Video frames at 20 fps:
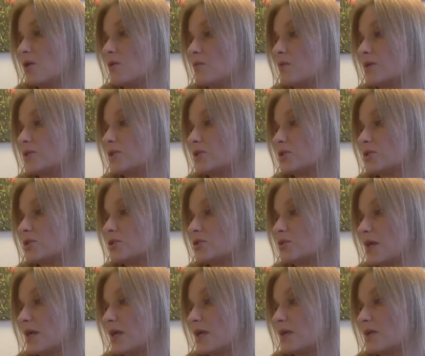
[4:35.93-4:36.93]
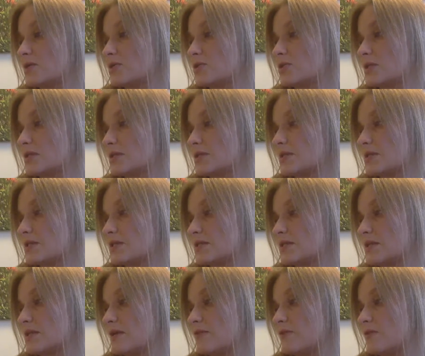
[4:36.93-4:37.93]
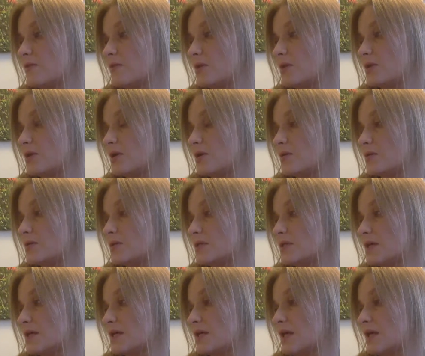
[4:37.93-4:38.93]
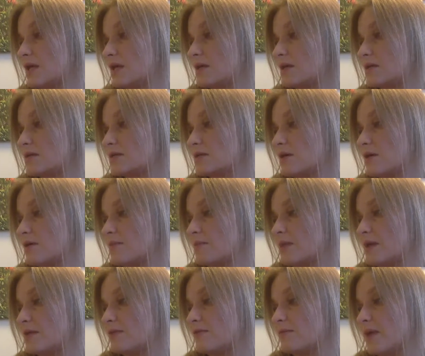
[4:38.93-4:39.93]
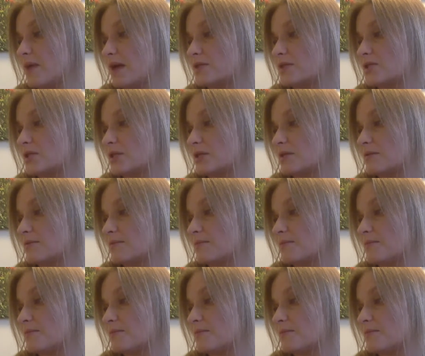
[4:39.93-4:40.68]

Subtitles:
which is strange since everyone knows that cakes are made of magic.